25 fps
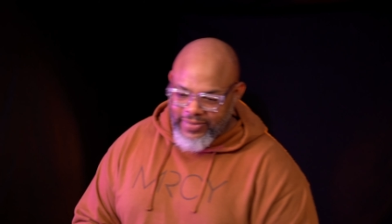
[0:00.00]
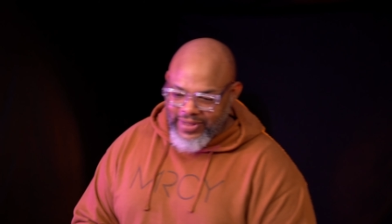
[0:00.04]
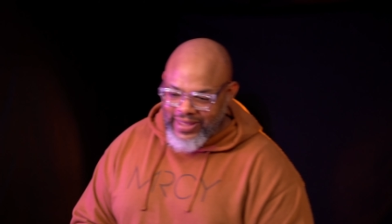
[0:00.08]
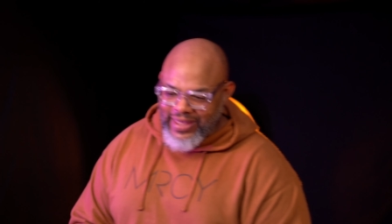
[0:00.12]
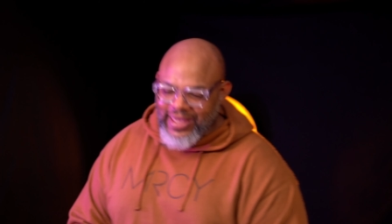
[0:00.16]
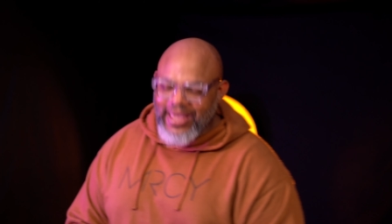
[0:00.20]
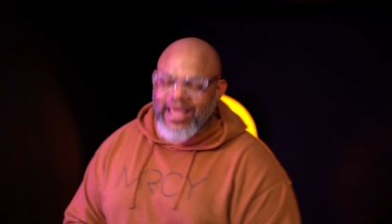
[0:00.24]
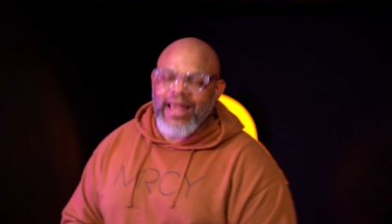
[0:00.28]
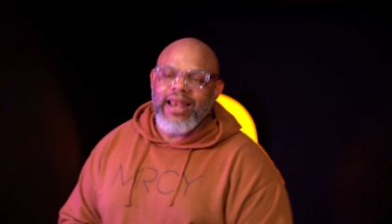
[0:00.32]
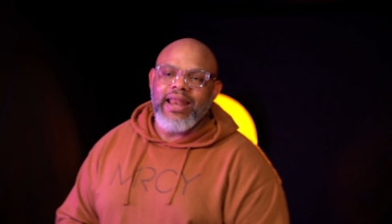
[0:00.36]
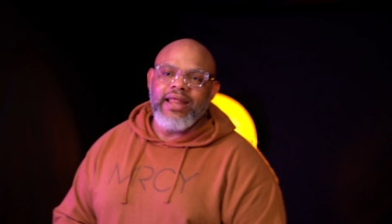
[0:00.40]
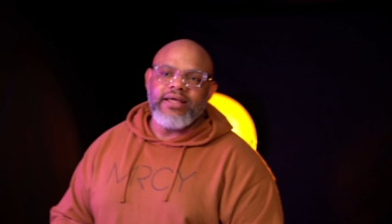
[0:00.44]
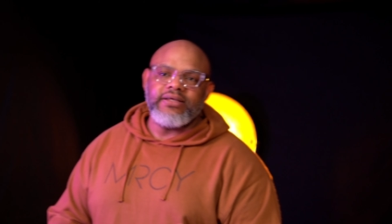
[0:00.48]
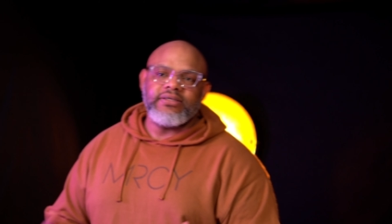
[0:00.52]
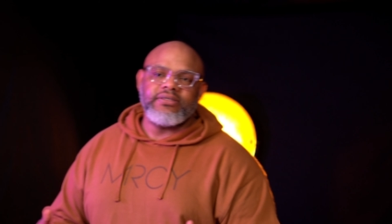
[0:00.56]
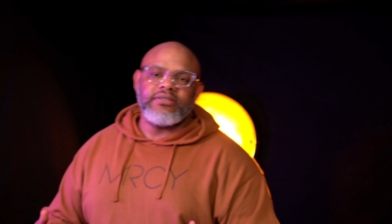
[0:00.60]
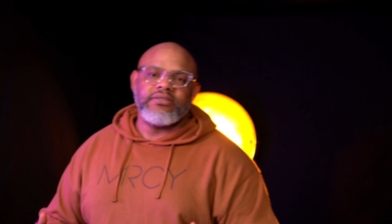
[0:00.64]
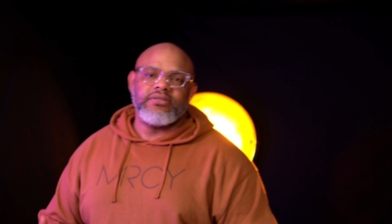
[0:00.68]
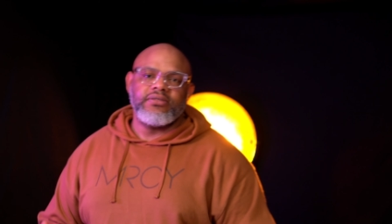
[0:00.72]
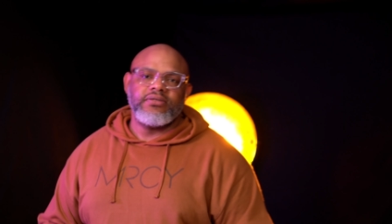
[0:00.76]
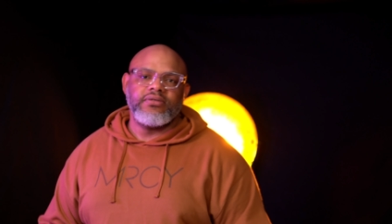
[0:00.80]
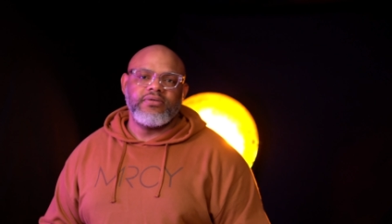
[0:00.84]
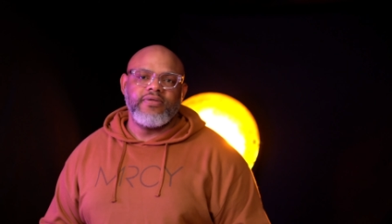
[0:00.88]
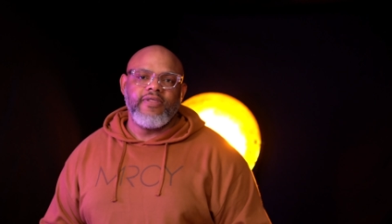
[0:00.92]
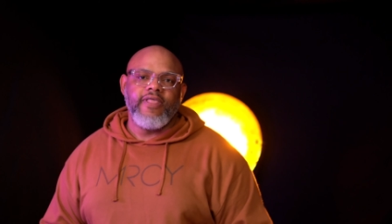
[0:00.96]

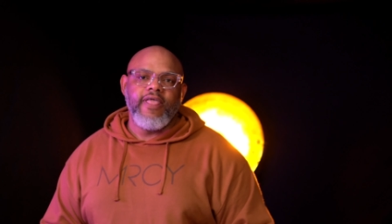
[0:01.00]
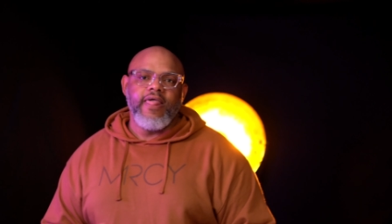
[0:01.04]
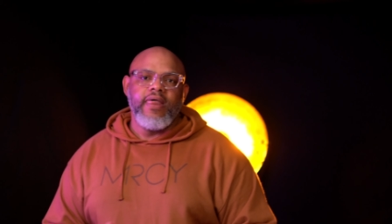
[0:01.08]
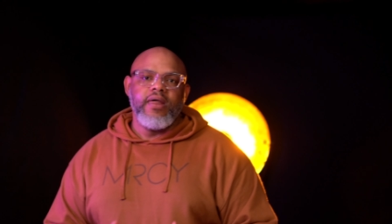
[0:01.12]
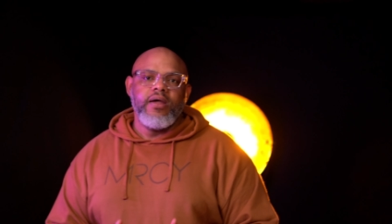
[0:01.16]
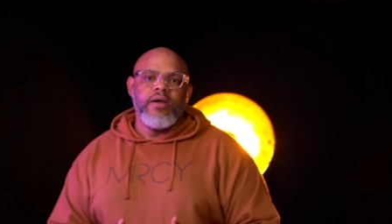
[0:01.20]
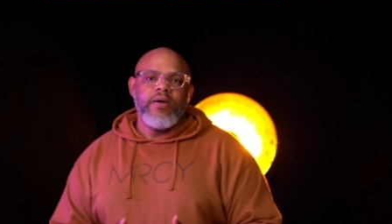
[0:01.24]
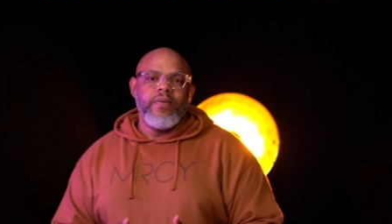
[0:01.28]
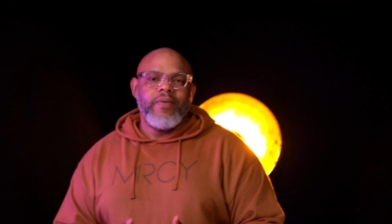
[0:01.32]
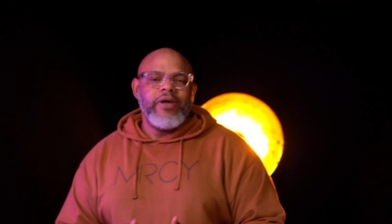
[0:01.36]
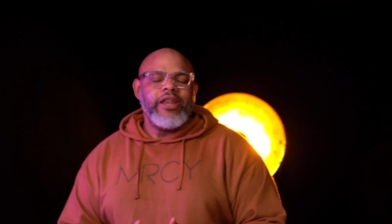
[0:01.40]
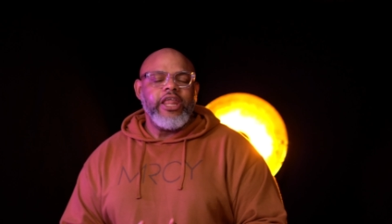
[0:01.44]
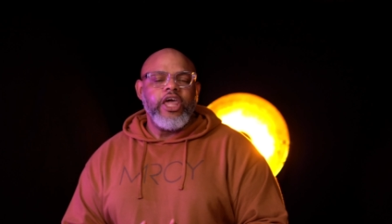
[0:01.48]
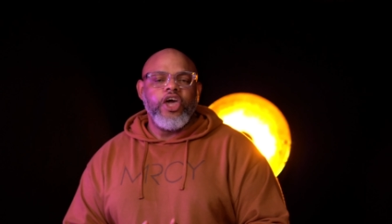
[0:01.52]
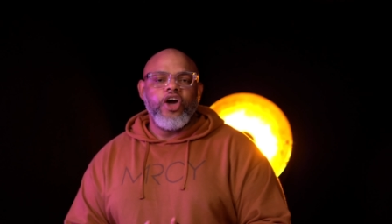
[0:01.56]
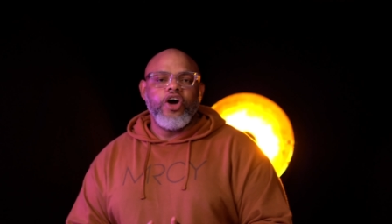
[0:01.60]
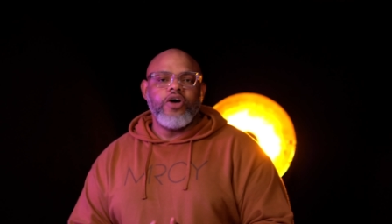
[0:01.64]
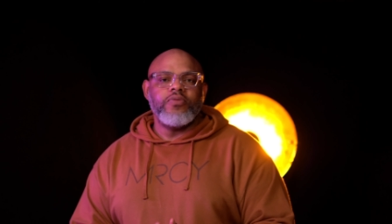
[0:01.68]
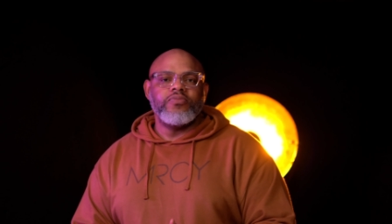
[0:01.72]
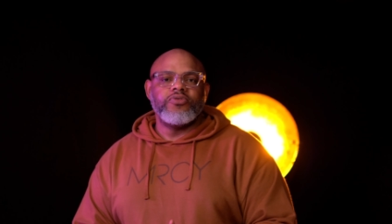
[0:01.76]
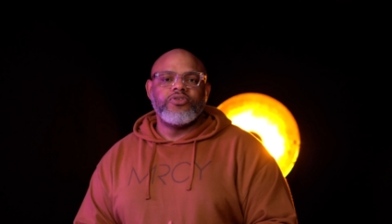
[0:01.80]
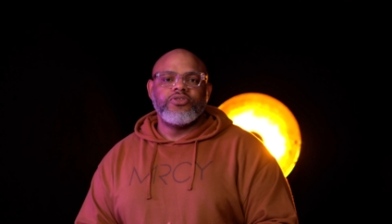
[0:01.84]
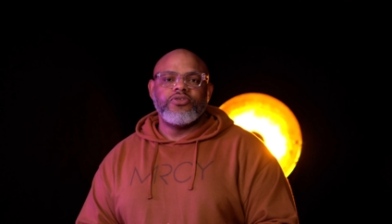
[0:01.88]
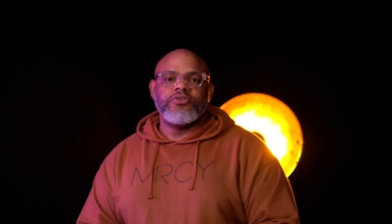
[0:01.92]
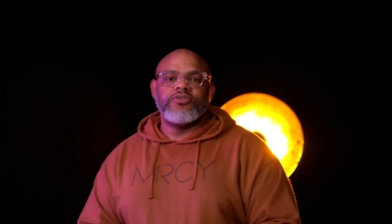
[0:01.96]
careless when it
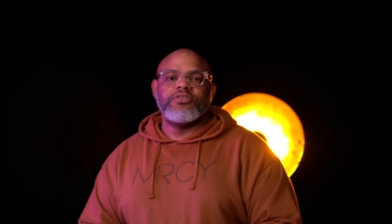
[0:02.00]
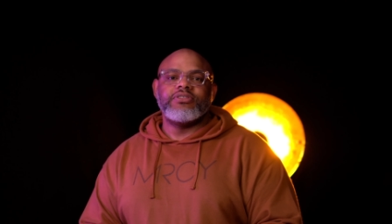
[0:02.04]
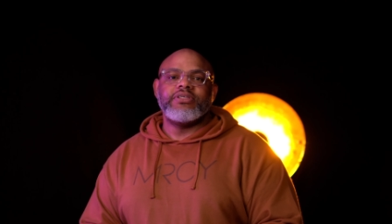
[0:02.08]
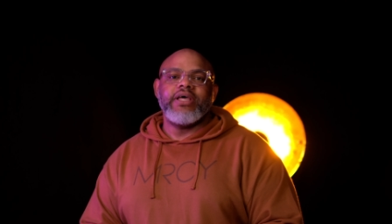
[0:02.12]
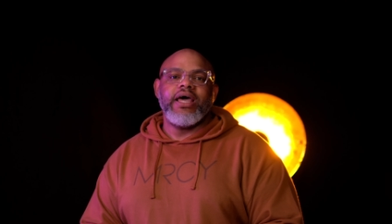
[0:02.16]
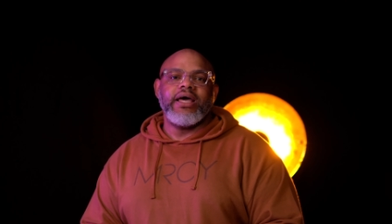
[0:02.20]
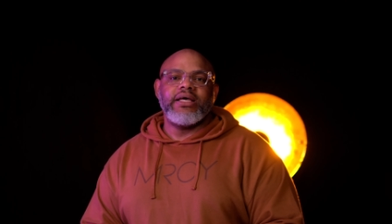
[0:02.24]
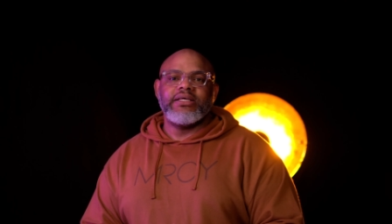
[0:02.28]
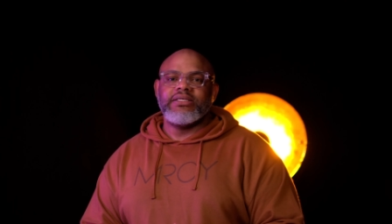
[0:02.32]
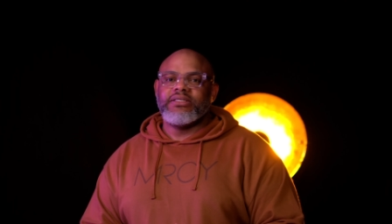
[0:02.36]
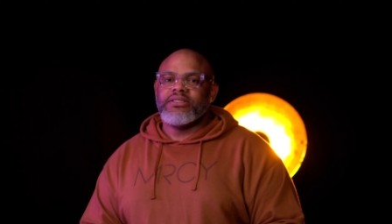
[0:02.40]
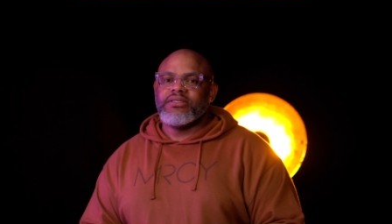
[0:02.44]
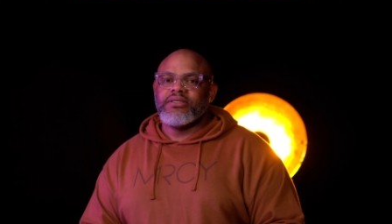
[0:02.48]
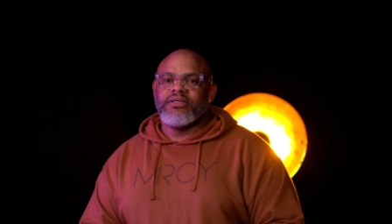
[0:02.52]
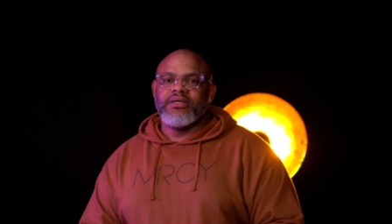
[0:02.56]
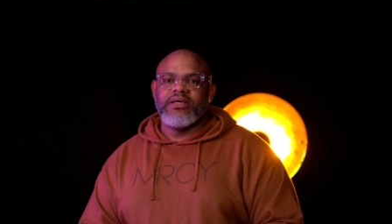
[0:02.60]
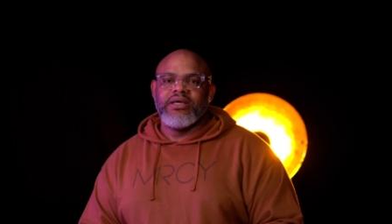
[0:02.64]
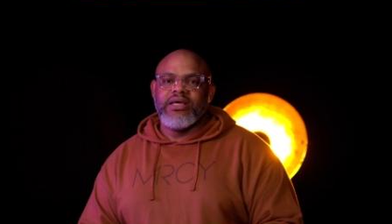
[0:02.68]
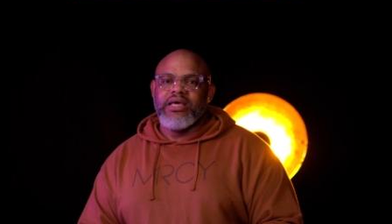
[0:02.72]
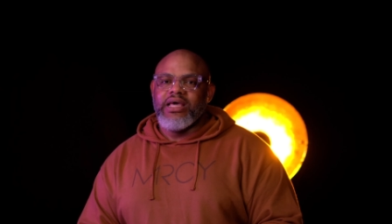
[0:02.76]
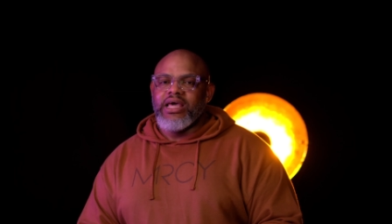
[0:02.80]
comes to sex.